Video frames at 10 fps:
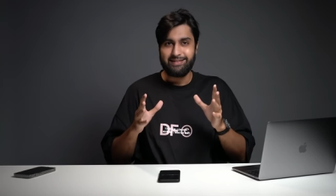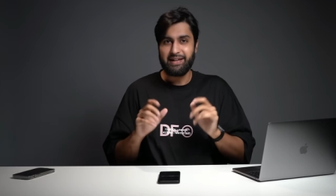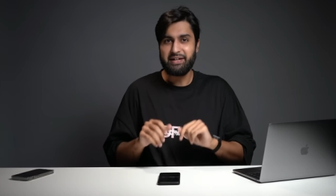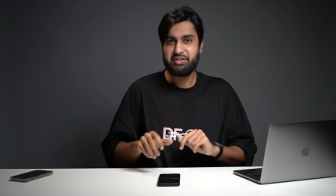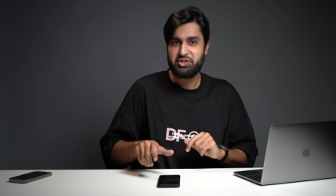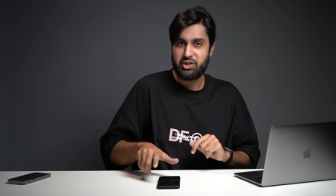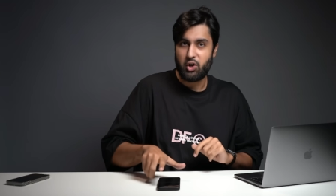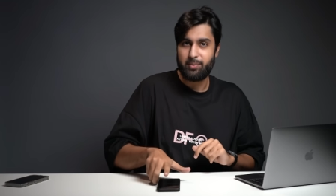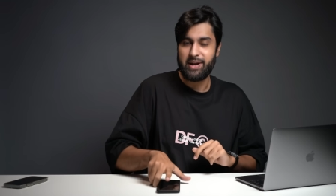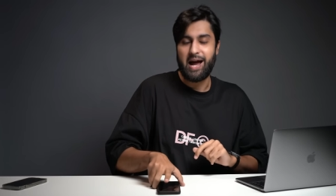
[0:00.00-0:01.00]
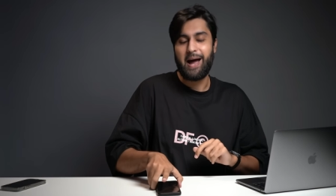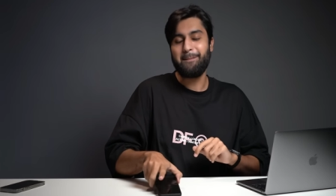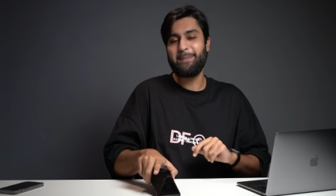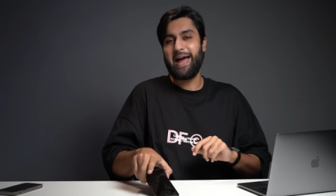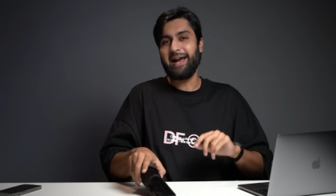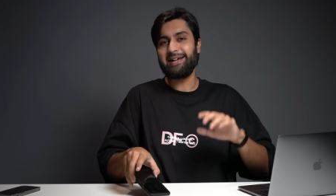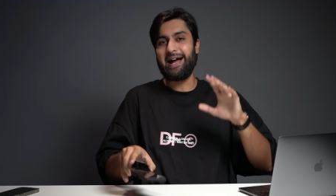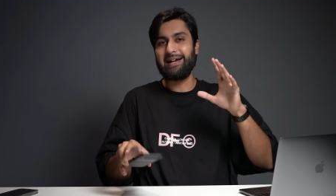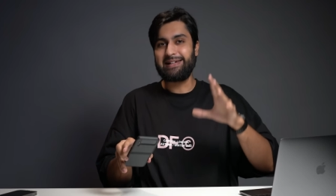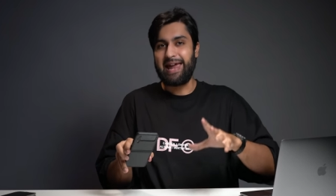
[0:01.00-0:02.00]
Ladies and gentlemen, I'm back
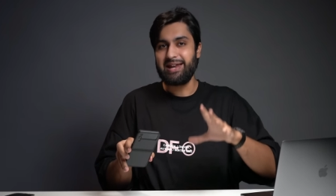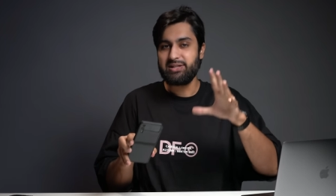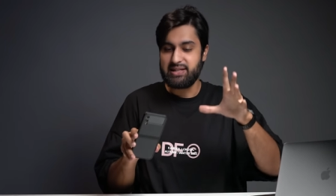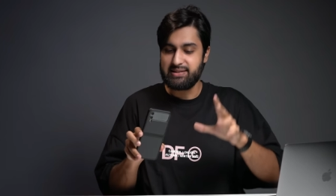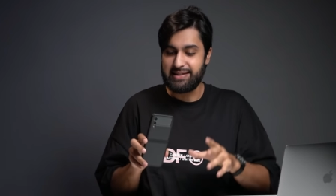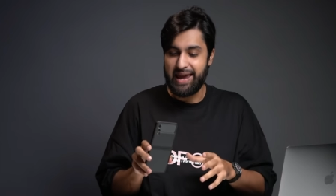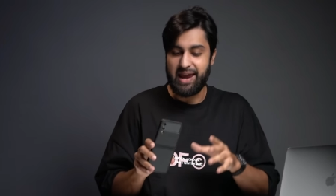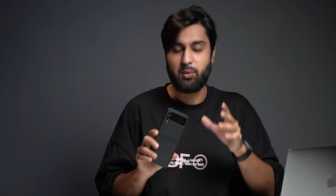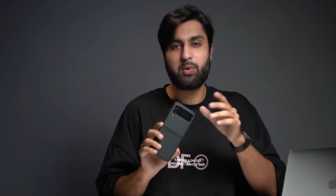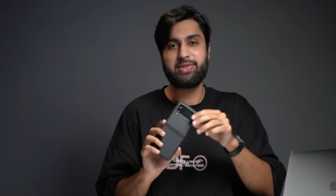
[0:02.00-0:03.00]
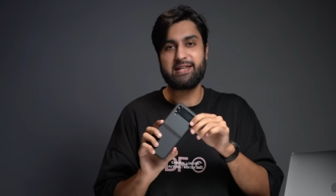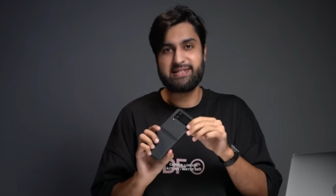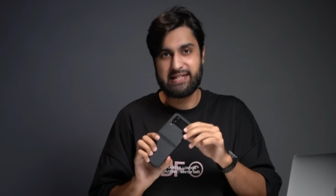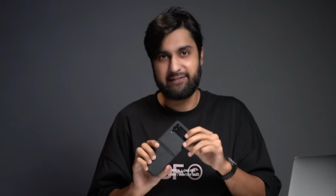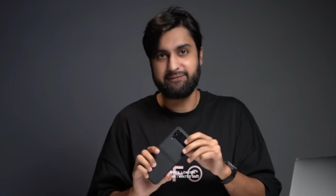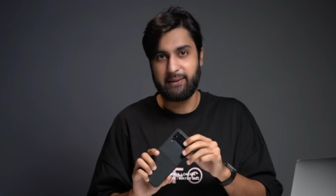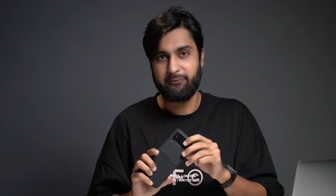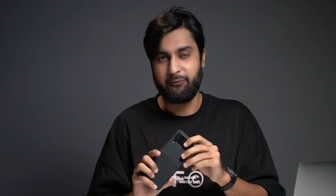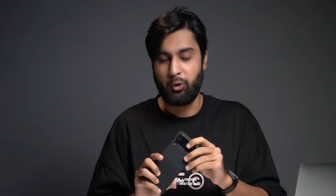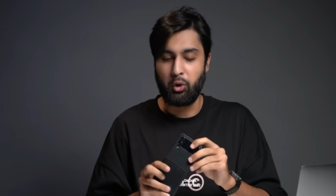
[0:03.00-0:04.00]
again today with the Z Flip
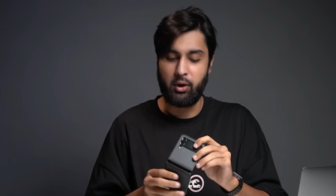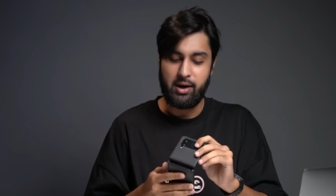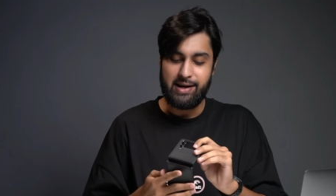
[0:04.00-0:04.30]
4.